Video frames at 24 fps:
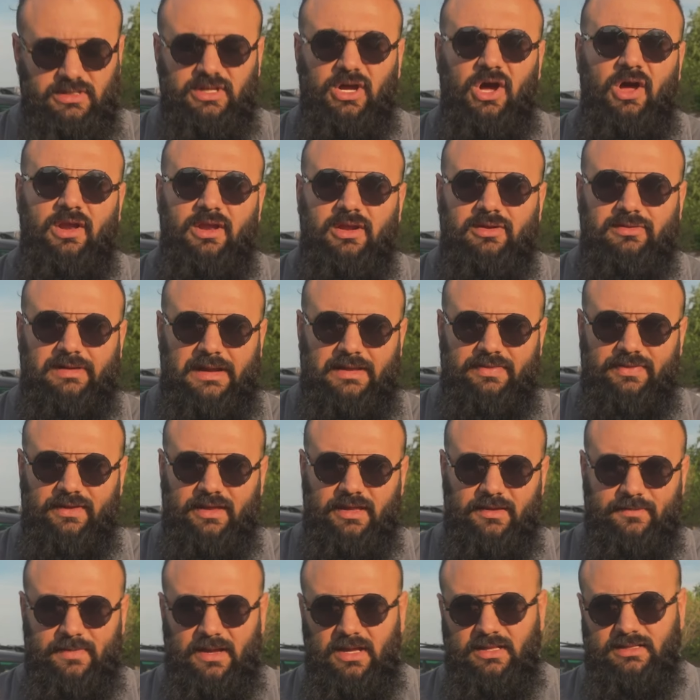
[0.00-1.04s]
The other great thing
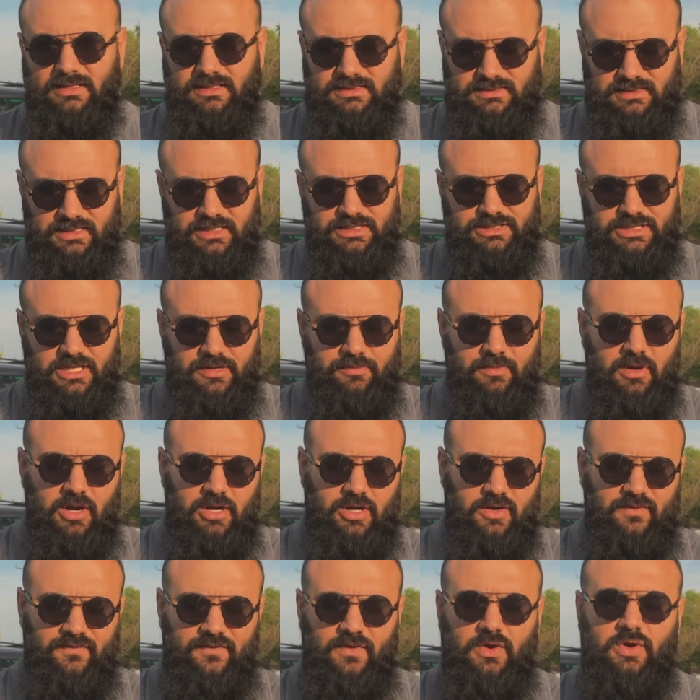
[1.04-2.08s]
about this DJI
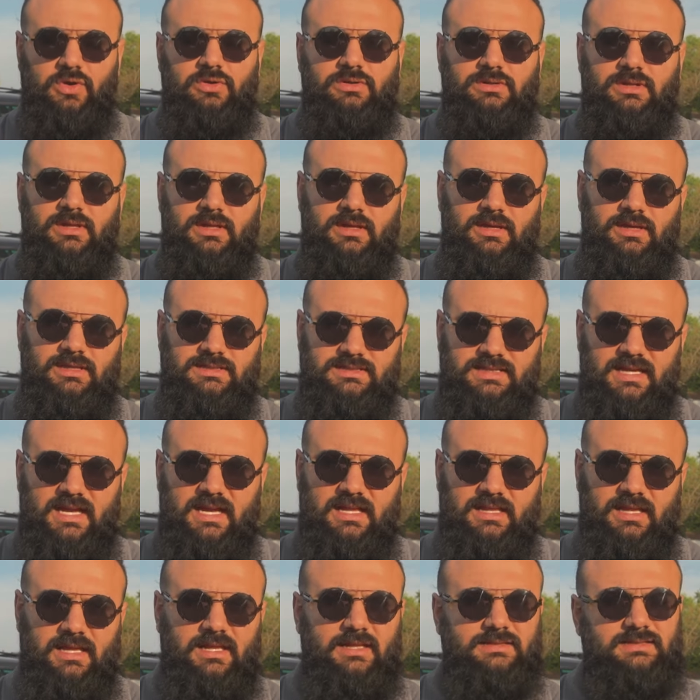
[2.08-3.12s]
microphone is
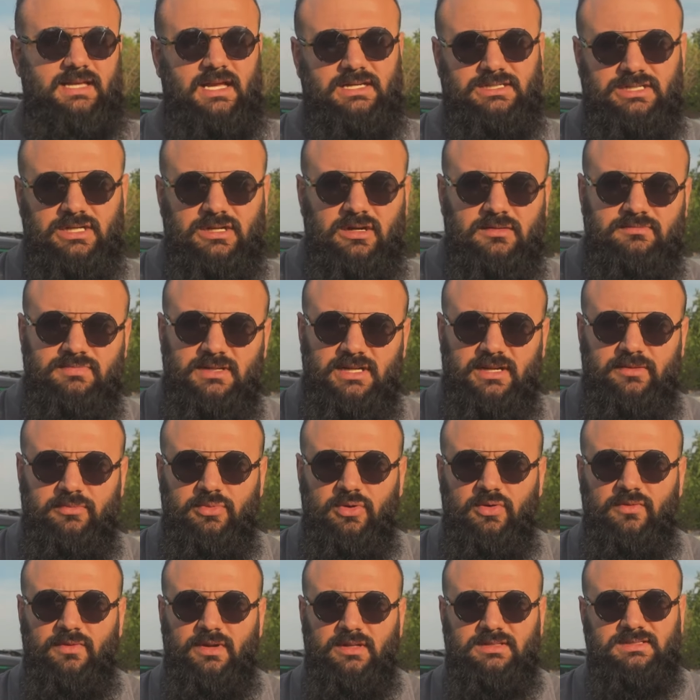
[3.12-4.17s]
that it's actually
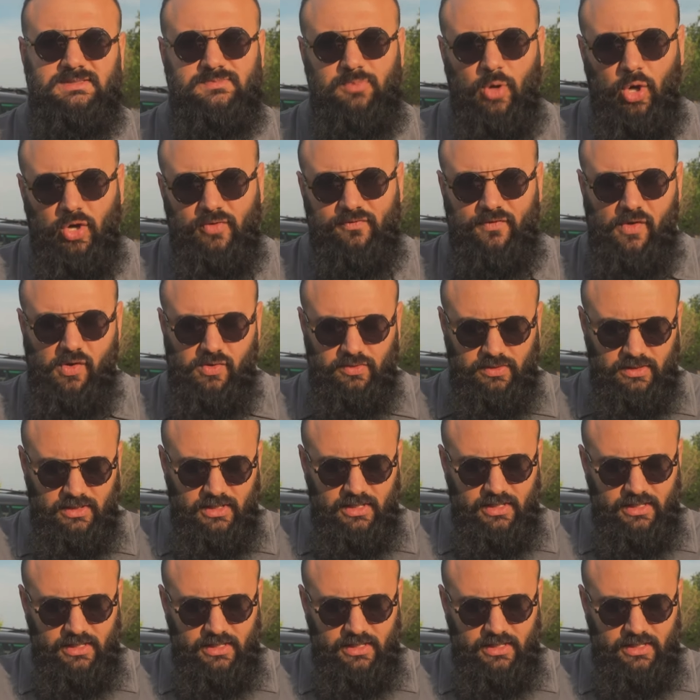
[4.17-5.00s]
compatible with smartphone.